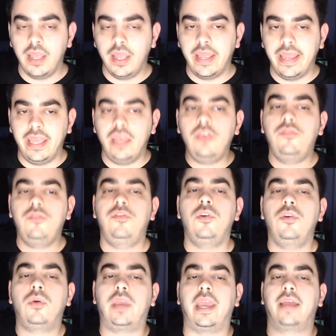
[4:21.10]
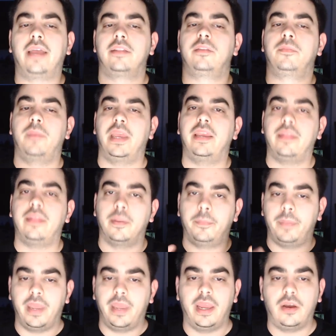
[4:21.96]
If you can't make the
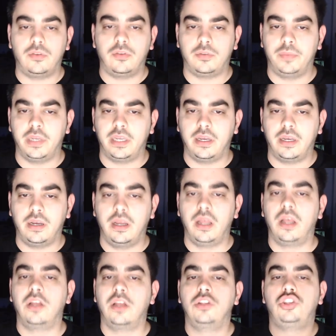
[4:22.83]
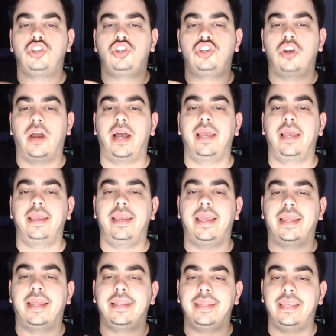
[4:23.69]
payout bigger, try
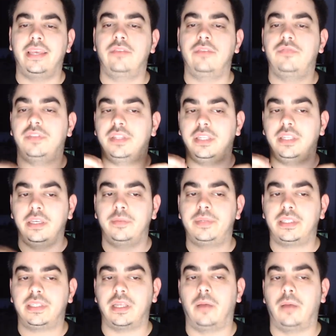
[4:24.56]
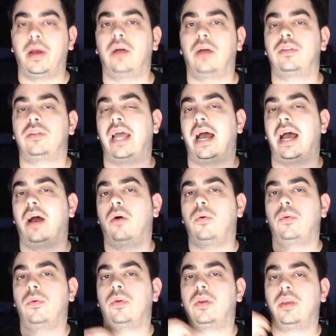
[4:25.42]
and give tips about
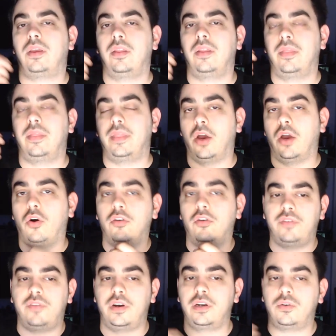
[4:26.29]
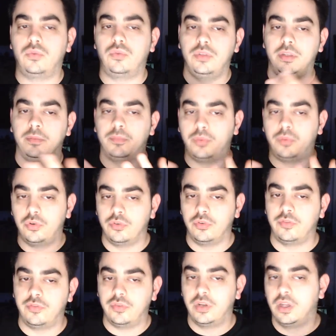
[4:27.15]
how the offer could
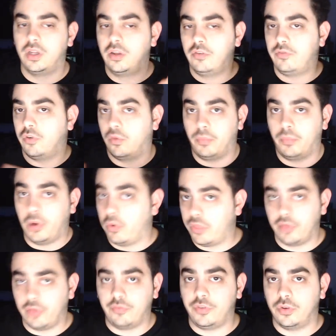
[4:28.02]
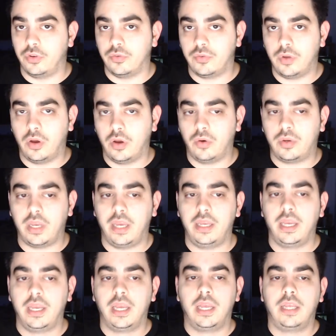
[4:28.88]
improve for both of you,
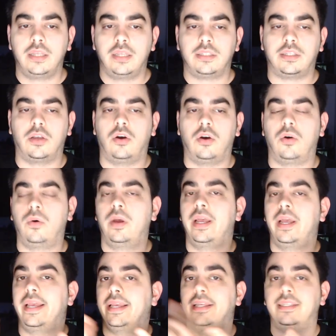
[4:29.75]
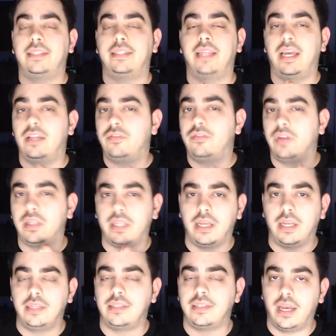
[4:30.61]
okay? So, is the
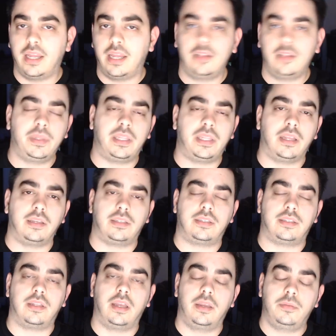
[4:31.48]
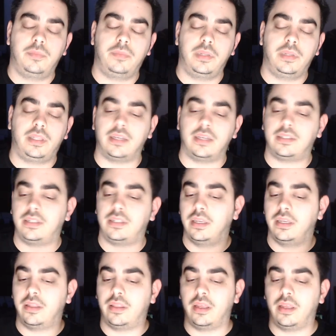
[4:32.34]
advertiser A/B
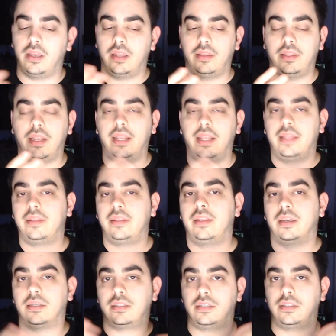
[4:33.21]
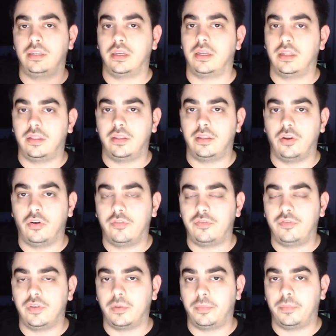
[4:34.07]
testing the lenders, the
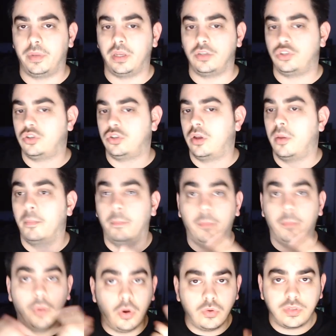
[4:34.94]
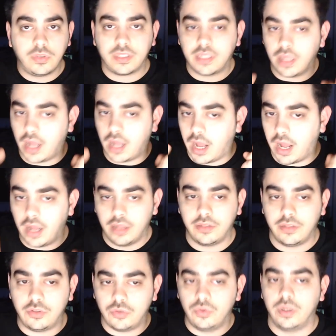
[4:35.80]
offer page? Most
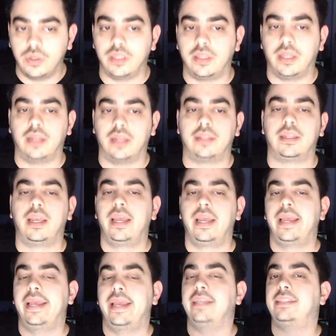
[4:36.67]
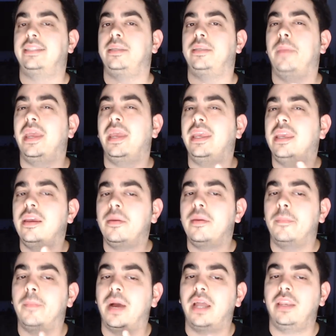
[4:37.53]
aren't doing that. Is he making
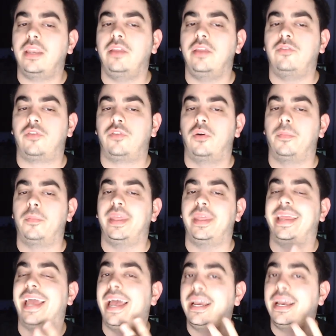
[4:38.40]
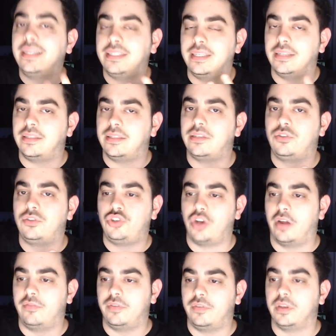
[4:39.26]
money from the exit
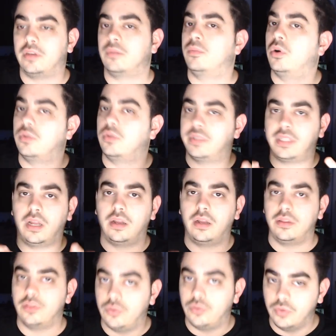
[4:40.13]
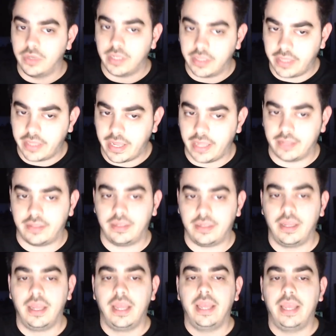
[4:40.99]
traffic? Most aren't doing that.
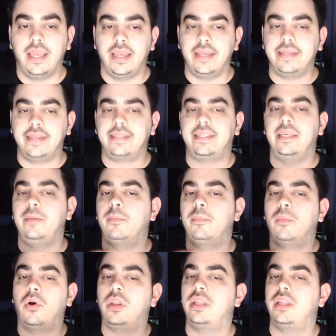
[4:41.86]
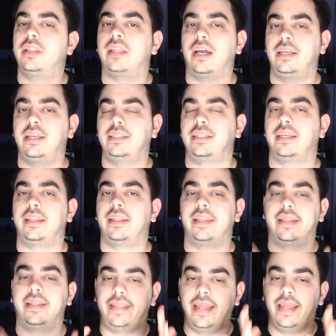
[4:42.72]
Is he monetizing
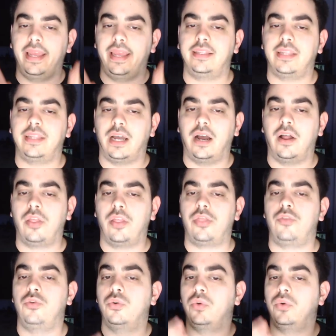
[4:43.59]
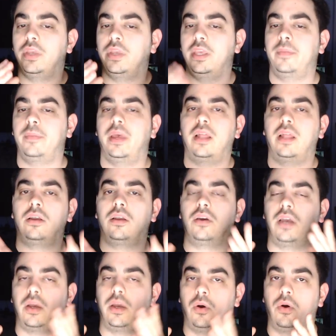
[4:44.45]
the data through email
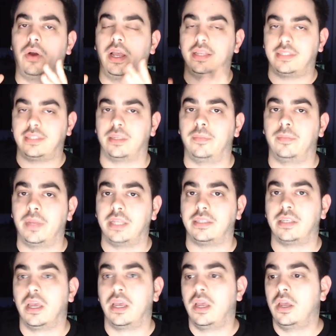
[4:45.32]
or SMS?